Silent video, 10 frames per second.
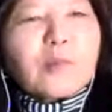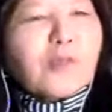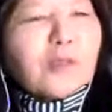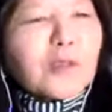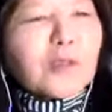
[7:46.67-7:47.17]

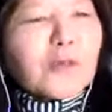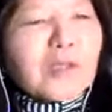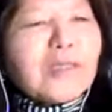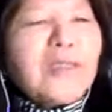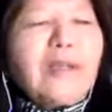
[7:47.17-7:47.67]
Professor
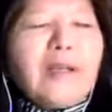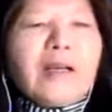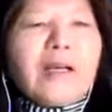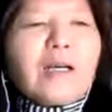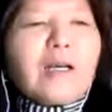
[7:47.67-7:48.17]
Ring.
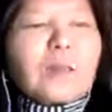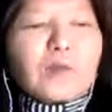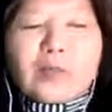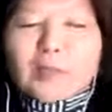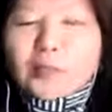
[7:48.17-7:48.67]

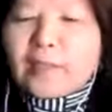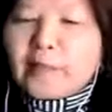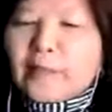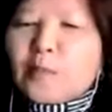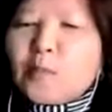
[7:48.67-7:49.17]
Professor
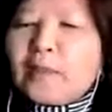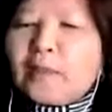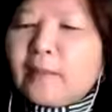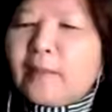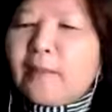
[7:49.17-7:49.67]
Ring, there's
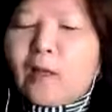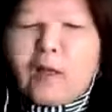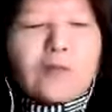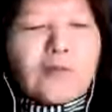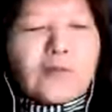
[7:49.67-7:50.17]
been a
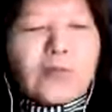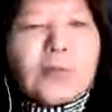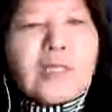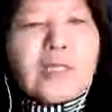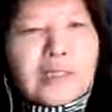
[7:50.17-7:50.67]
lot of
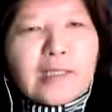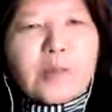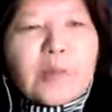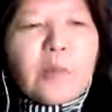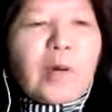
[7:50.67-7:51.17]

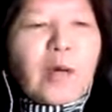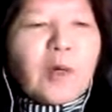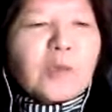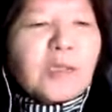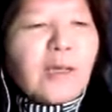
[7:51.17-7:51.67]
enthusiasm
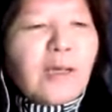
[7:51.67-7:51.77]
about